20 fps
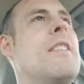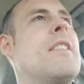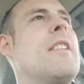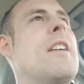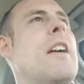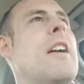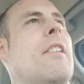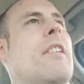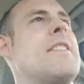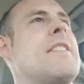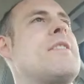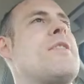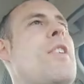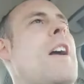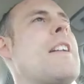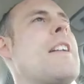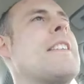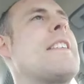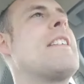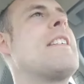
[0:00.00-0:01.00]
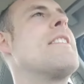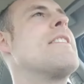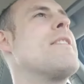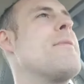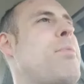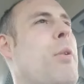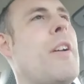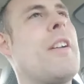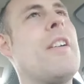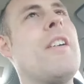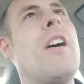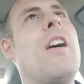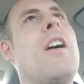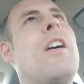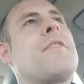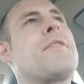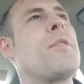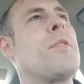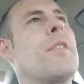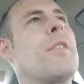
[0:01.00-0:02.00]
at least try to get in the
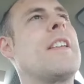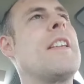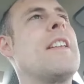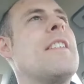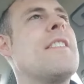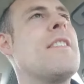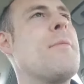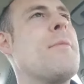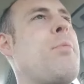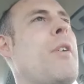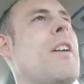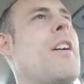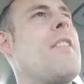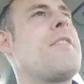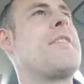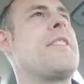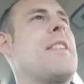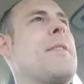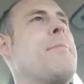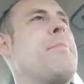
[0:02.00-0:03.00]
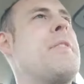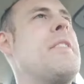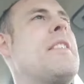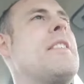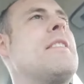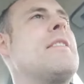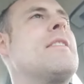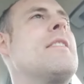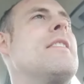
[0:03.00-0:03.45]
playoffs or get in the playoffs and compete.